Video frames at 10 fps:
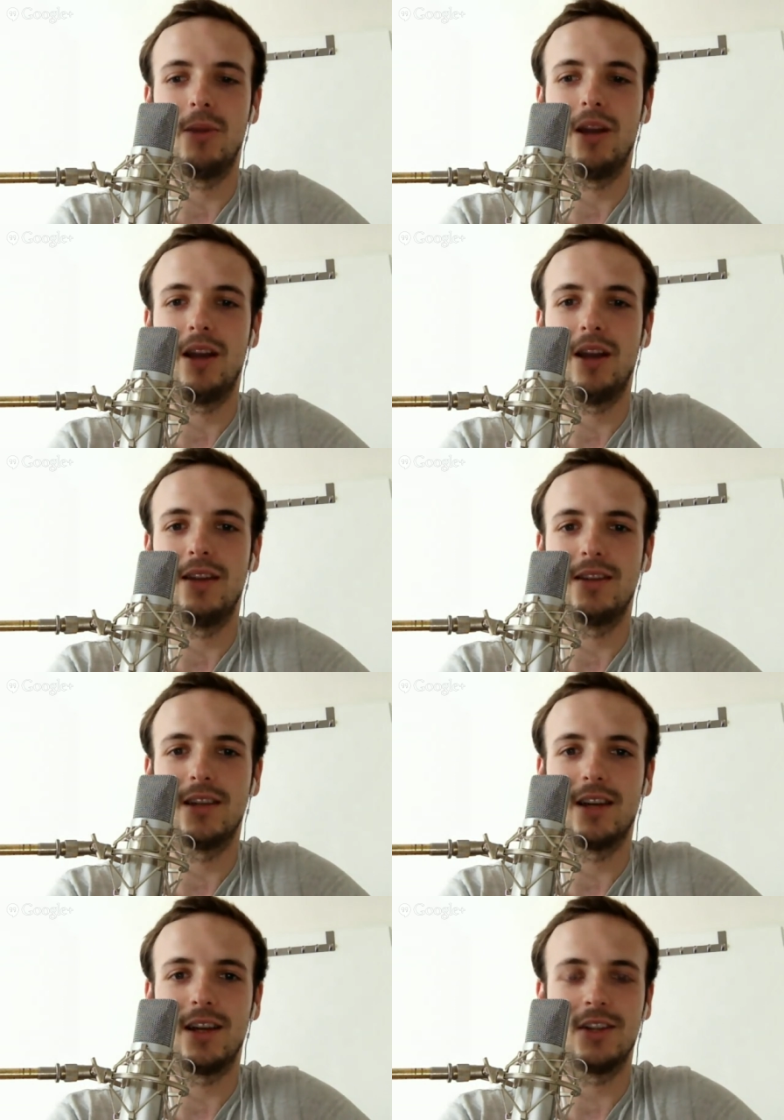and
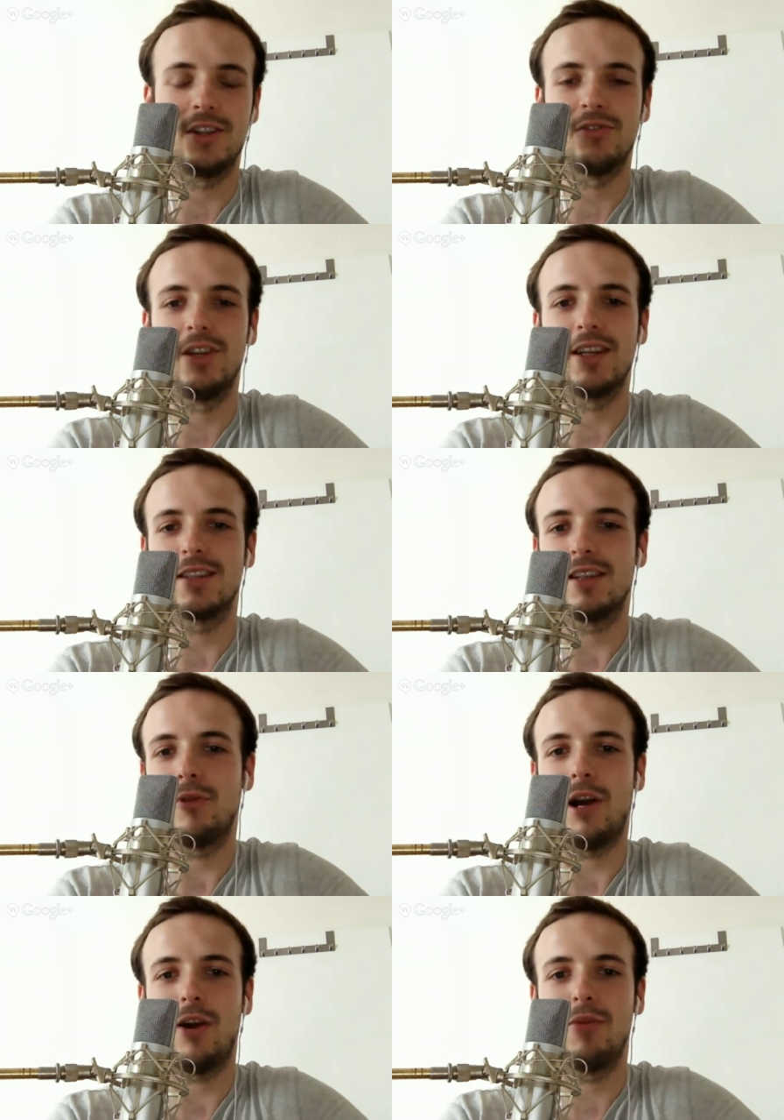I just realized
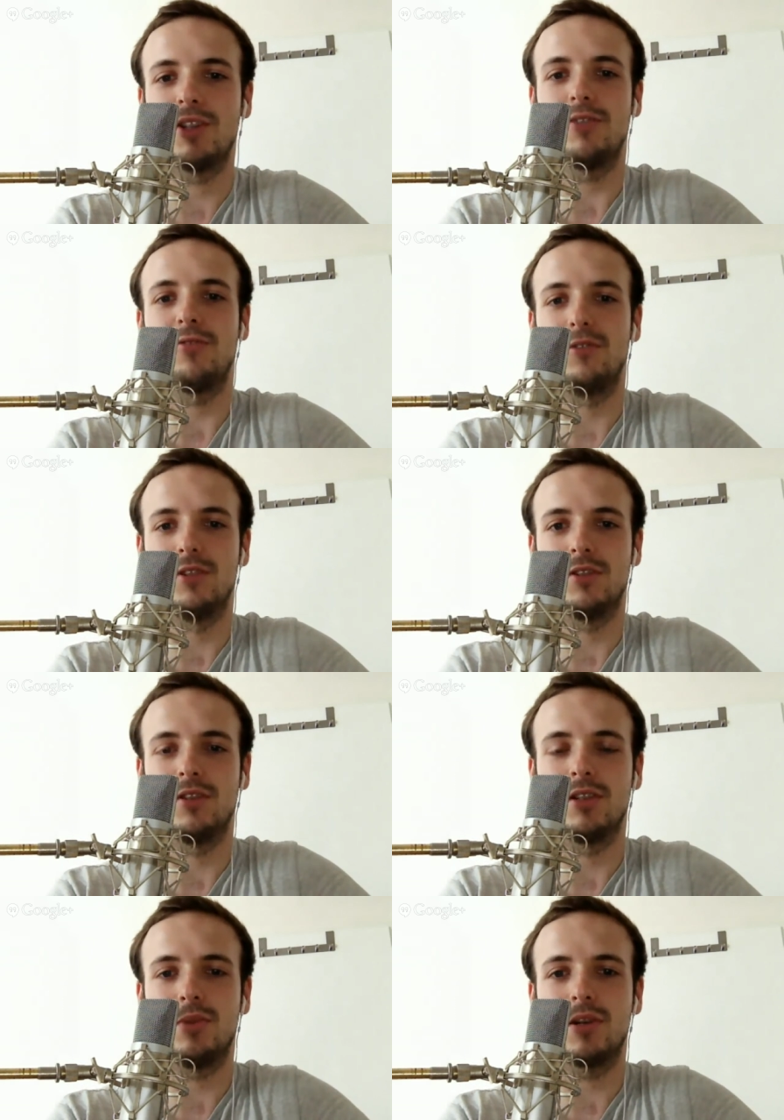how much I've learned on
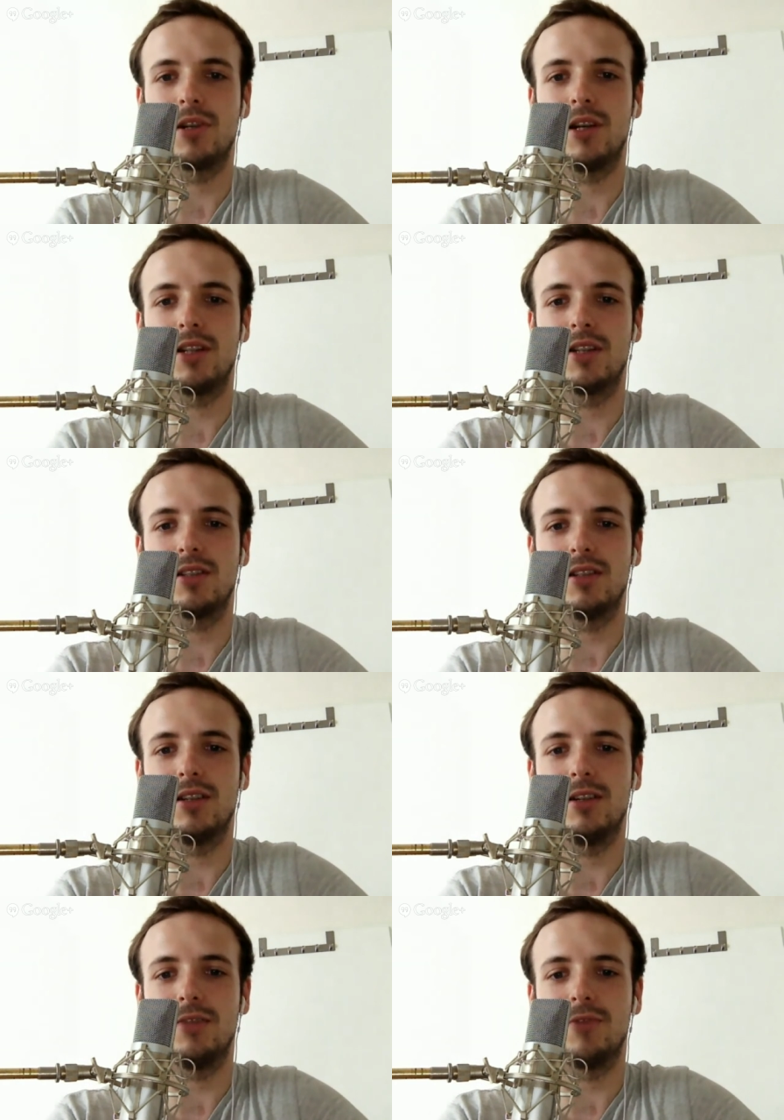this podcast
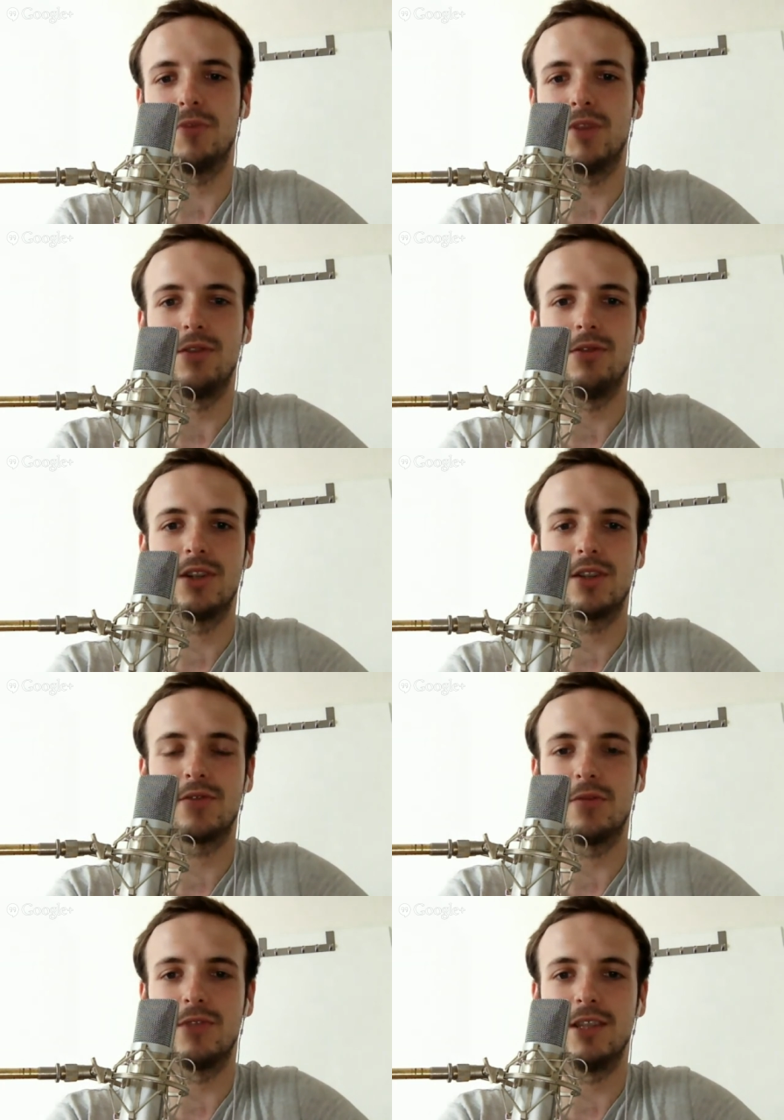from you, and just
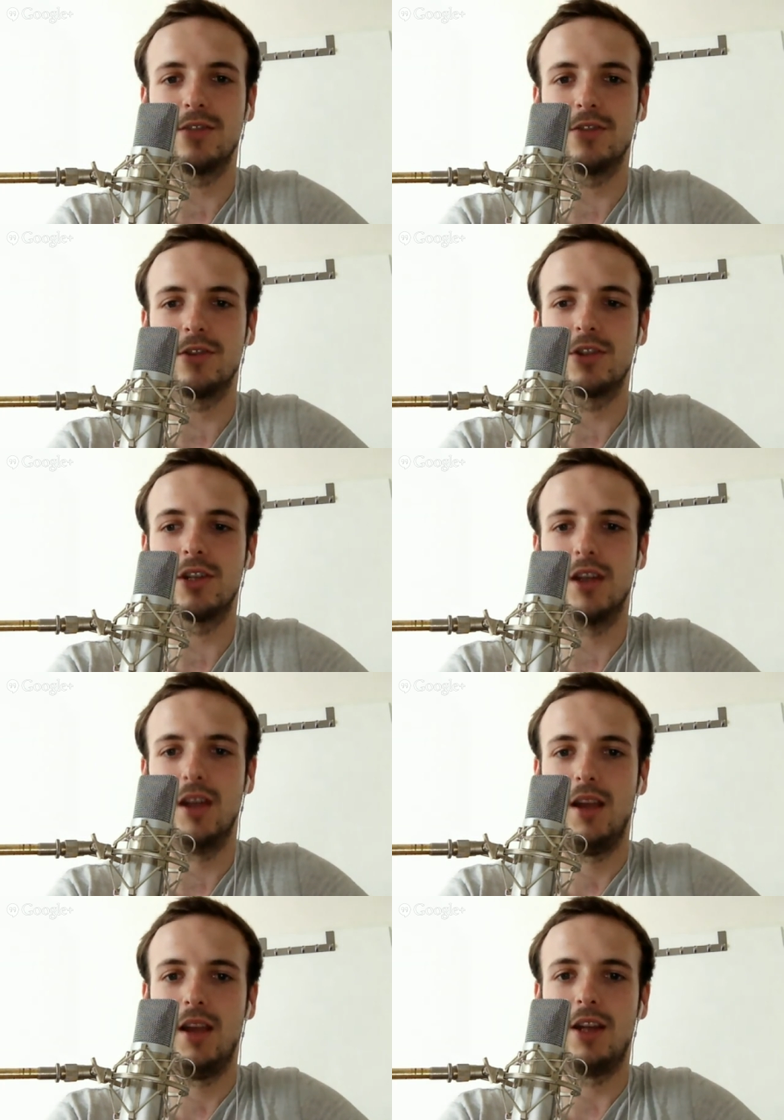from researching,
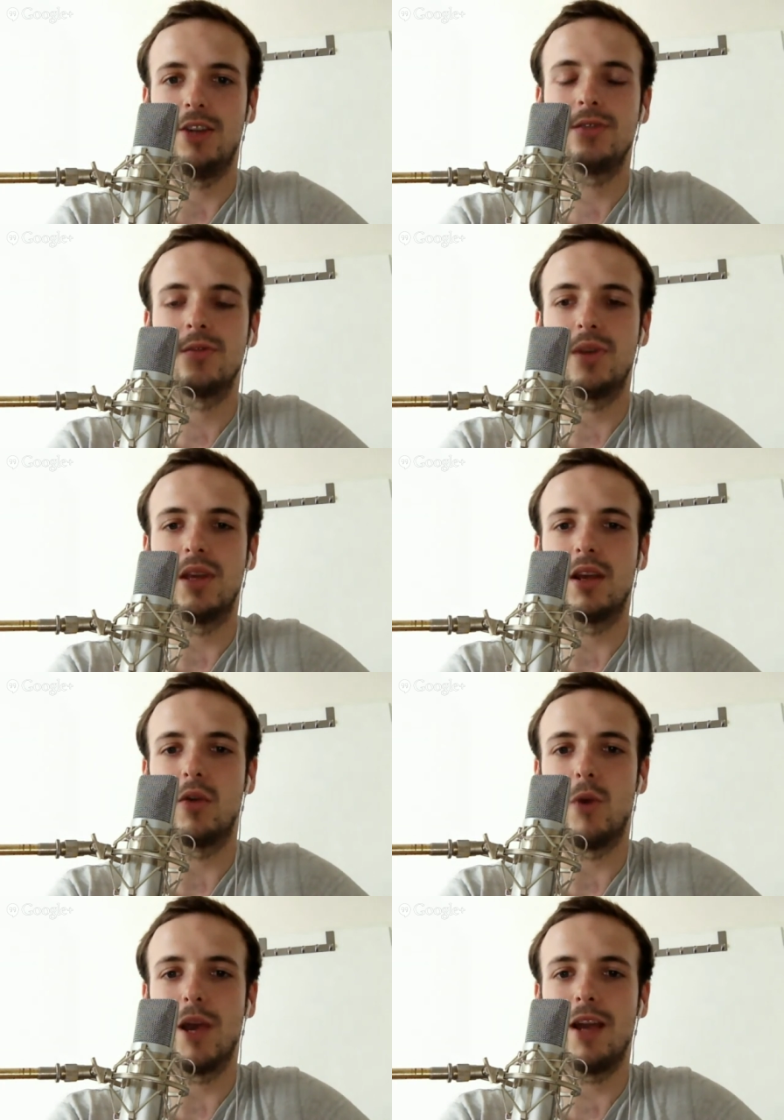and just from being
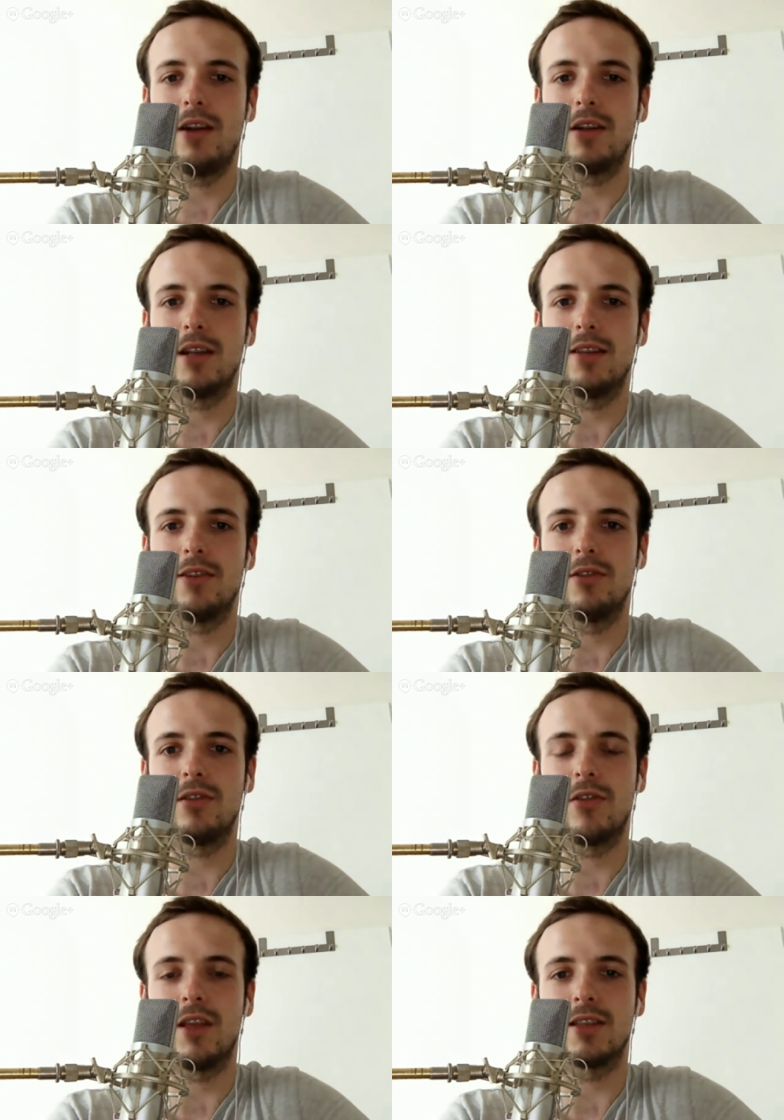aware that
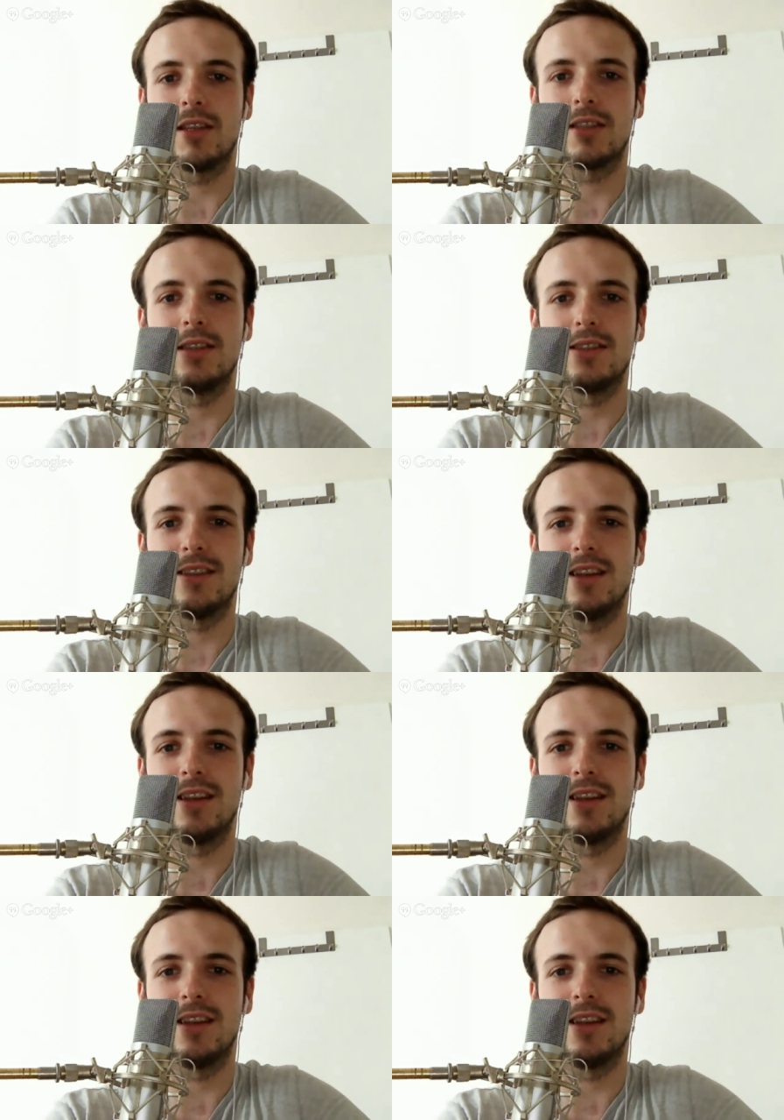those things exist, and